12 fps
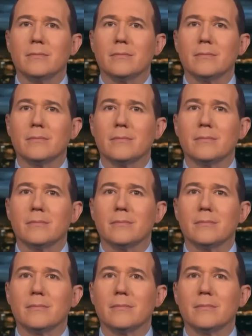
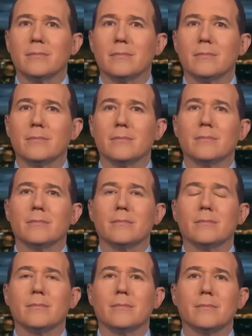
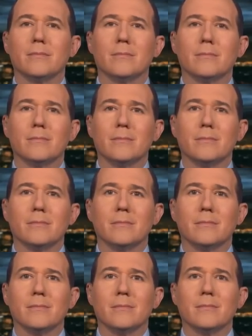
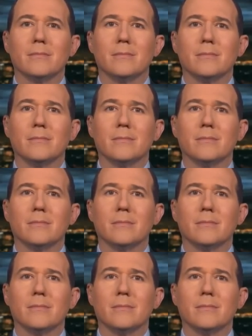This person isn't speaking.